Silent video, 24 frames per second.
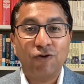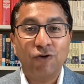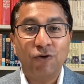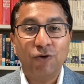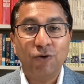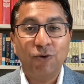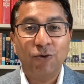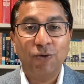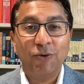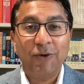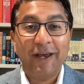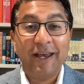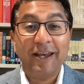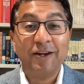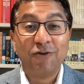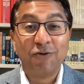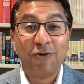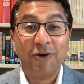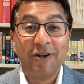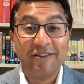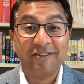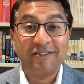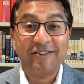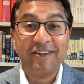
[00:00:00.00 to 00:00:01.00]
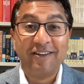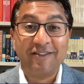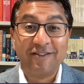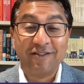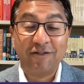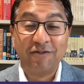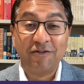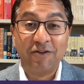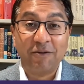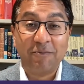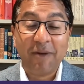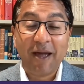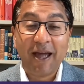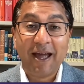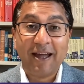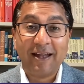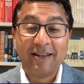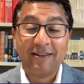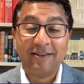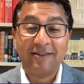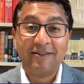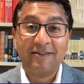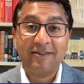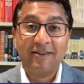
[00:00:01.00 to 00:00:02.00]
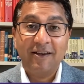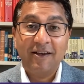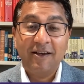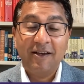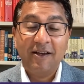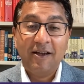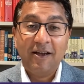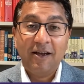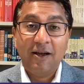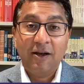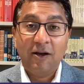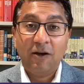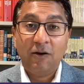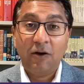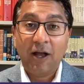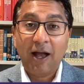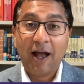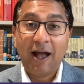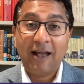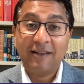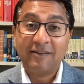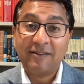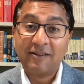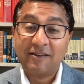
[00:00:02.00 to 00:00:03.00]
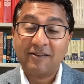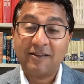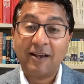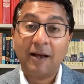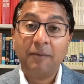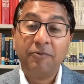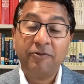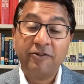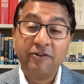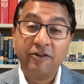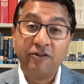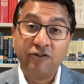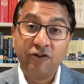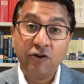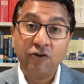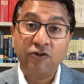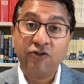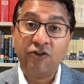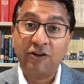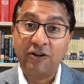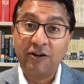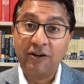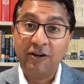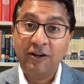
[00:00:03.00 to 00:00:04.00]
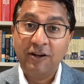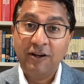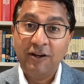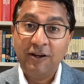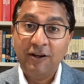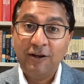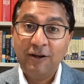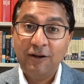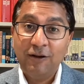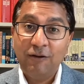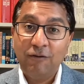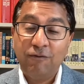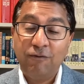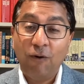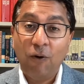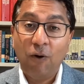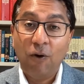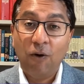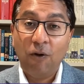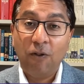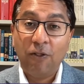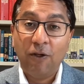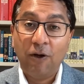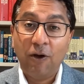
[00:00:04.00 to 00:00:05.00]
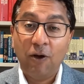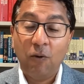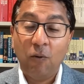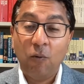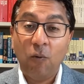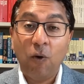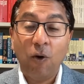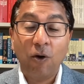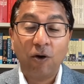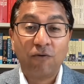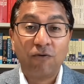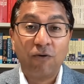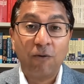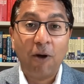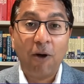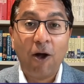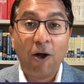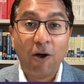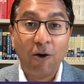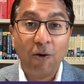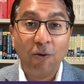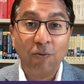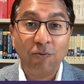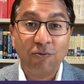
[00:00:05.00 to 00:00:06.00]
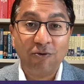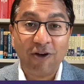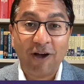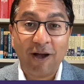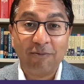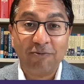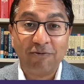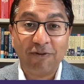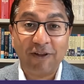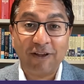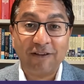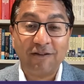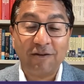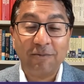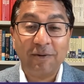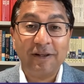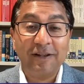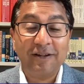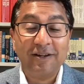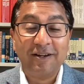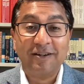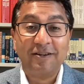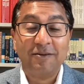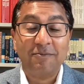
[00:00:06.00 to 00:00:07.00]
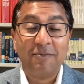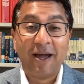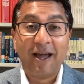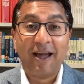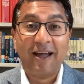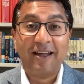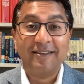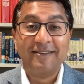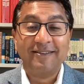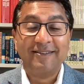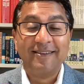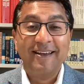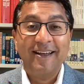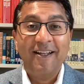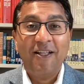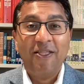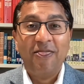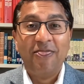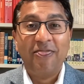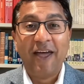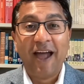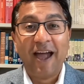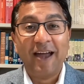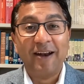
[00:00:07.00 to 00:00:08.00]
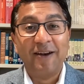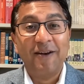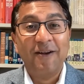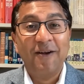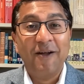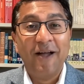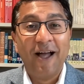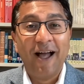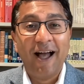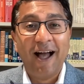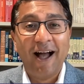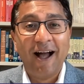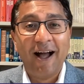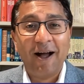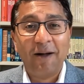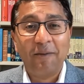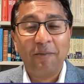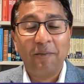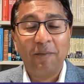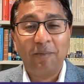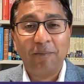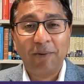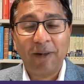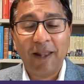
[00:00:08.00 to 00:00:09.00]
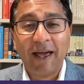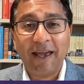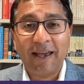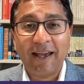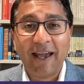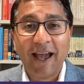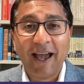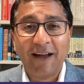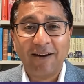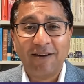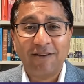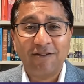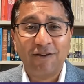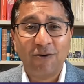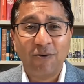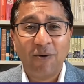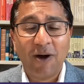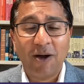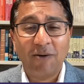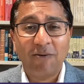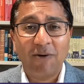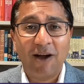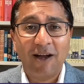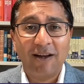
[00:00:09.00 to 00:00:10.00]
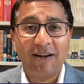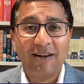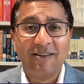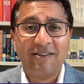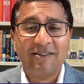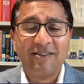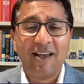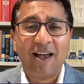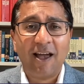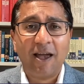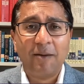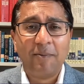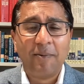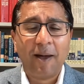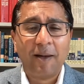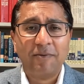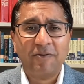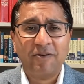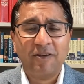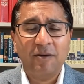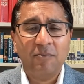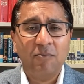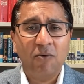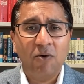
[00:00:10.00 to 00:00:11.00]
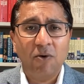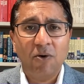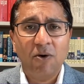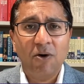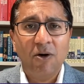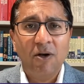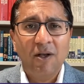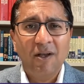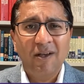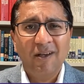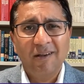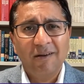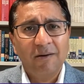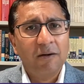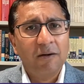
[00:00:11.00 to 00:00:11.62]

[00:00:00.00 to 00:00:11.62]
to increased sets of demands as a substitution for the work from home type flexibility demands that are playing out, as you quite rightly say, perhaps in more